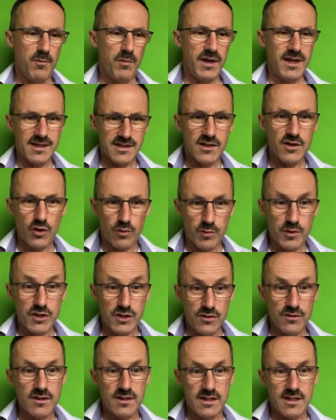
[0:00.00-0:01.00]
but it's an
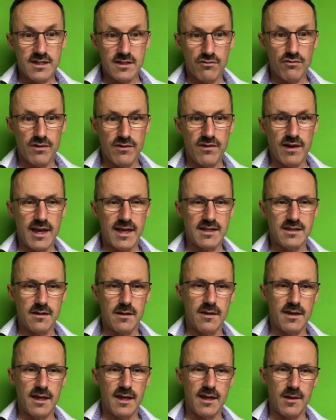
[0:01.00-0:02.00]
opportunity to reflect and
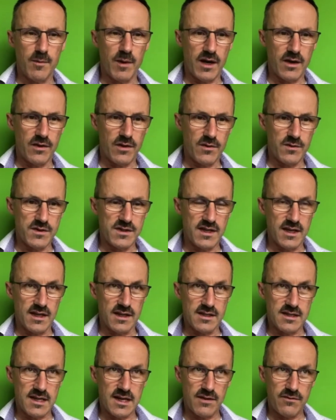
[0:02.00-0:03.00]
think about those
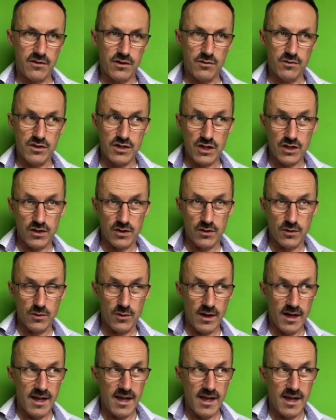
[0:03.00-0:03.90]
things, and if you do,